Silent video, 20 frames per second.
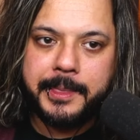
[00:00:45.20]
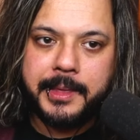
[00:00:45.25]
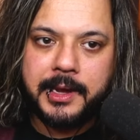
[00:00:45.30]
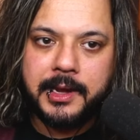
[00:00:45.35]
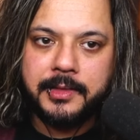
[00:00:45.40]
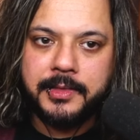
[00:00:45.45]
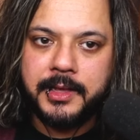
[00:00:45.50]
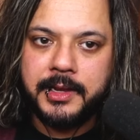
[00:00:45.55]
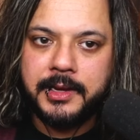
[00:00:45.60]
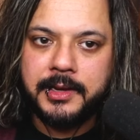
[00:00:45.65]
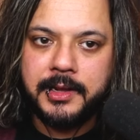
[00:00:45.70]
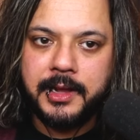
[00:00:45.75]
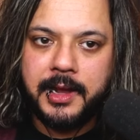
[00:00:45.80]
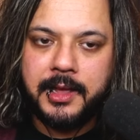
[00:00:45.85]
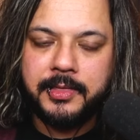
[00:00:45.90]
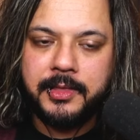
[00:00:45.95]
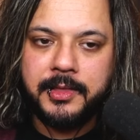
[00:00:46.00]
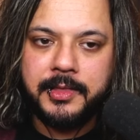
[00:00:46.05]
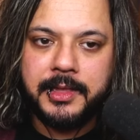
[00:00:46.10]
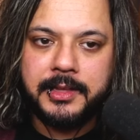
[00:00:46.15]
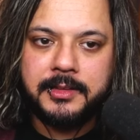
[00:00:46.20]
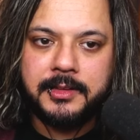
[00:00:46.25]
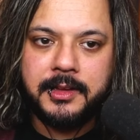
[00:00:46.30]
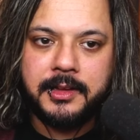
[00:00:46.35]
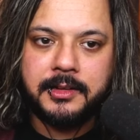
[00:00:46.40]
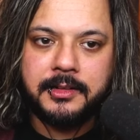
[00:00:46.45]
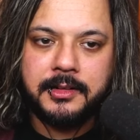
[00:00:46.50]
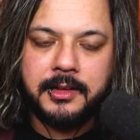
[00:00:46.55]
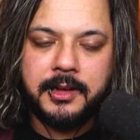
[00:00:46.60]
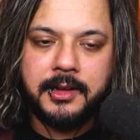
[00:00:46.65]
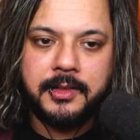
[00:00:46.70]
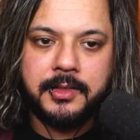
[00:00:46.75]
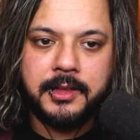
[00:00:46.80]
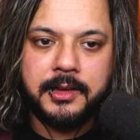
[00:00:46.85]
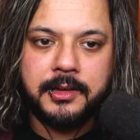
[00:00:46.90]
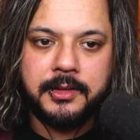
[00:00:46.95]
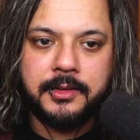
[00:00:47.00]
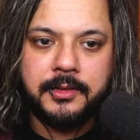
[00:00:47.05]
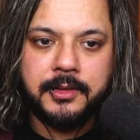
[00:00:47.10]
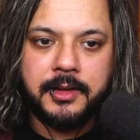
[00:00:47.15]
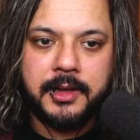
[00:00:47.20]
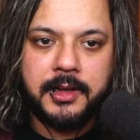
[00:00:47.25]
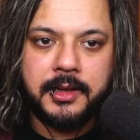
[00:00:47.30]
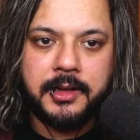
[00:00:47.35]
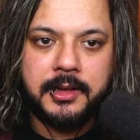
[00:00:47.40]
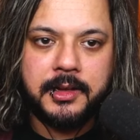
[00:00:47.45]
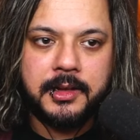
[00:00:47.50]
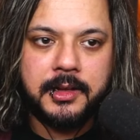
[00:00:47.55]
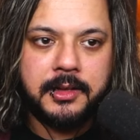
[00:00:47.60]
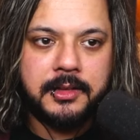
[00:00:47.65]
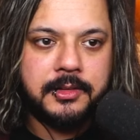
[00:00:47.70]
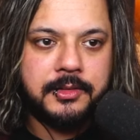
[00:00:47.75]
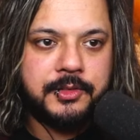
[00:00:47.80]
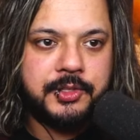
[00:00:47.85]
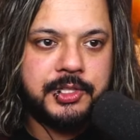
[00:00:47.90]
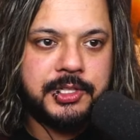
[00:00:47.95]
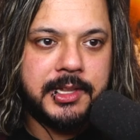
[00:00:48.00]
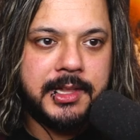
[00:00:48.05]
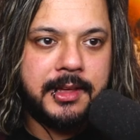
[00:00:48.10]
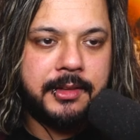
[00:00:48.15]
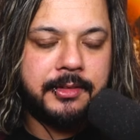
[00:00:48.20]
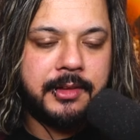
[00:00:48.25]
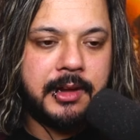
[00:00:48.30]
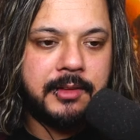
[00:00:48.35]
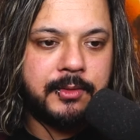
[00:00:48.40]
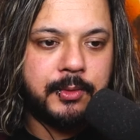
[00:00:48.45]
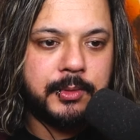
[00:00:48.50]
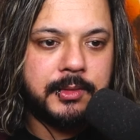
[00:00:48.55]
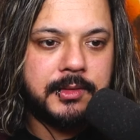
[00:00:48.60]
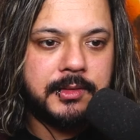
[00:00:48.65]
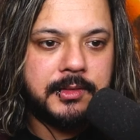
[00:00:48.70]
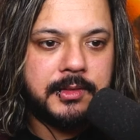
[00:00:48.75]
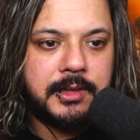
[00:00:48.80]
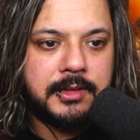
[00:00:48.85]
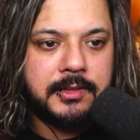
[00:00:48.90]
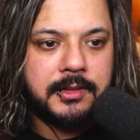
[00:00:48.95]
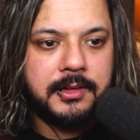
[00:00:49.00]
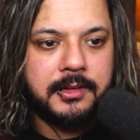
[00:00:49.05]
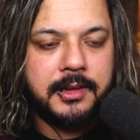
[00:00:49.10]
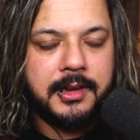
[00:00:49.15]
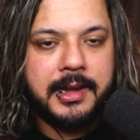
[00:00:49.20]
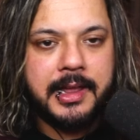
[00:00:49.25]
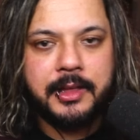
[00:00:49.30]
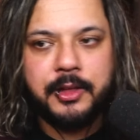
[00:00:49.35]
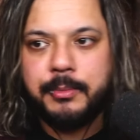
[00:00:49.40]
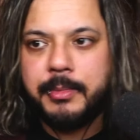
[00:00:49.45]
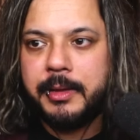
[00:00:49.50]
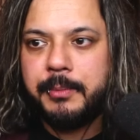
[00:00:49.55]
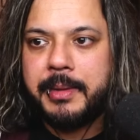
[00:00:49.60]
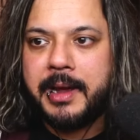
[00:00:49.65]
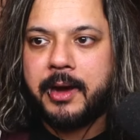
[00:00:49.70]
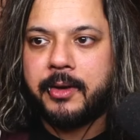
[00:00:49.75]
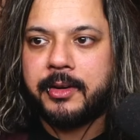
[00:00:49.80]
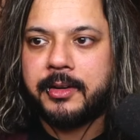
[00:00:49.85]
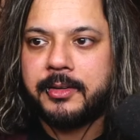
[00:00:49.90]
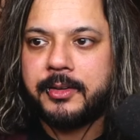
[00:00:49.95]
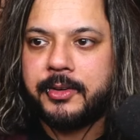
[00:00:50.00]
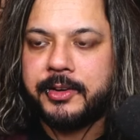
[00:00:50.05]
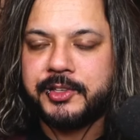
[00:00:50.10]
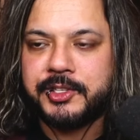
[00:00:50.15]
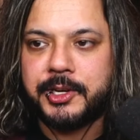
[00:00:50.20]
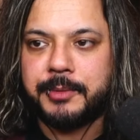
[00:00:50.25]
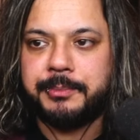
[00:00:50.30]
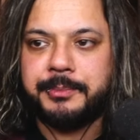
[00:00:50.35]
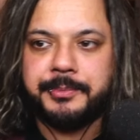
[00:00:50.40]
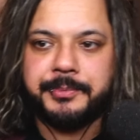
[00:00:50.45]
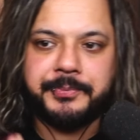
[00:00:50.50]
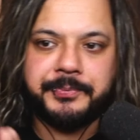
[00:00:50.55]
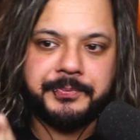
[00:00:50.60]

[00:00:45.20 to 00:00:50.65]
and then that's it. And then chill out afterwards. That's it. And now you made power. Great job.